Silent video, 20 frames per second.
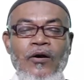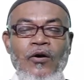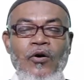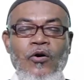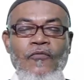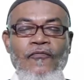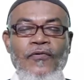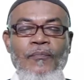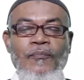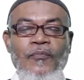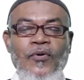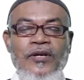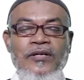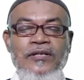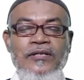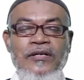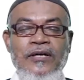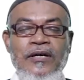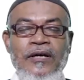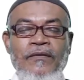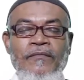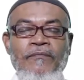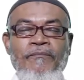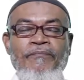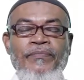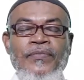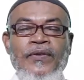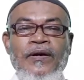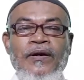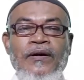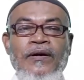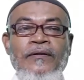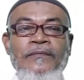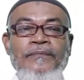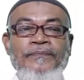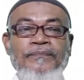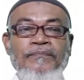of a pointer, the